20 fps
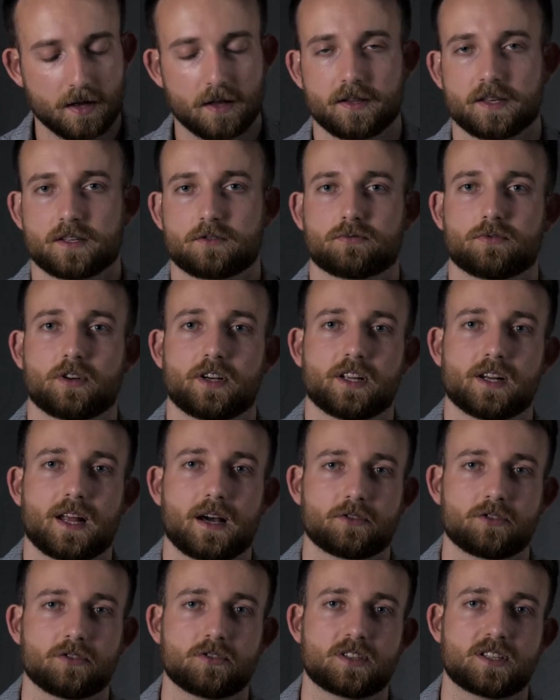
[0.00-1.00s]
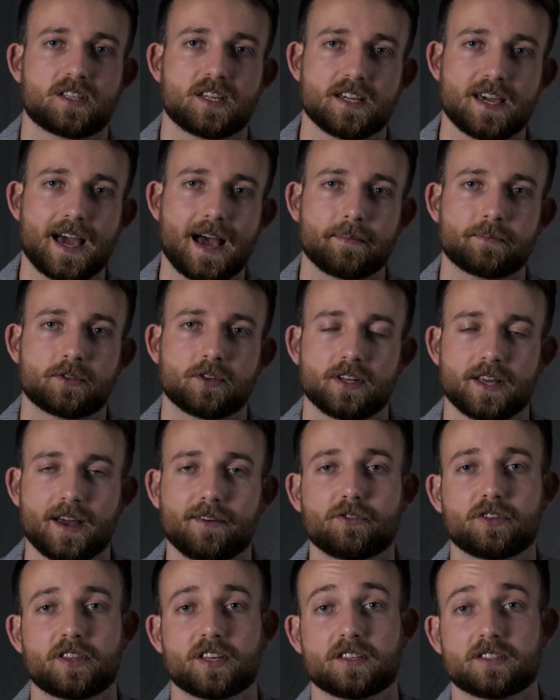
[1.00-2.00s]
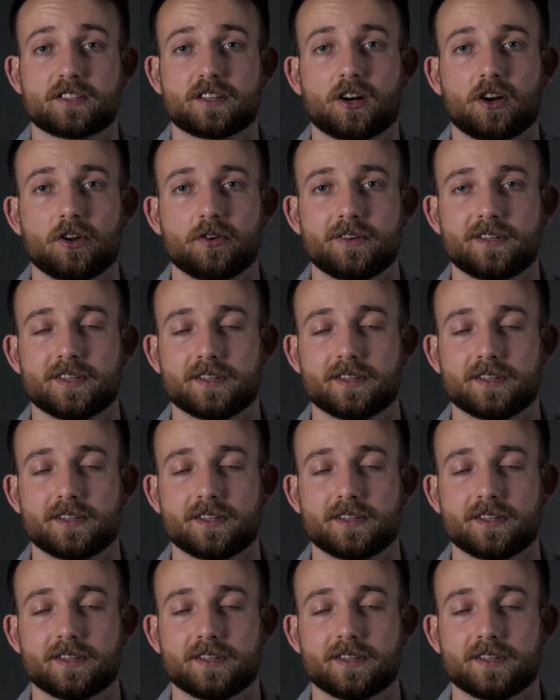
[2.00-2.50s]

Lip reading: This really allows you to see absolutely everything that's included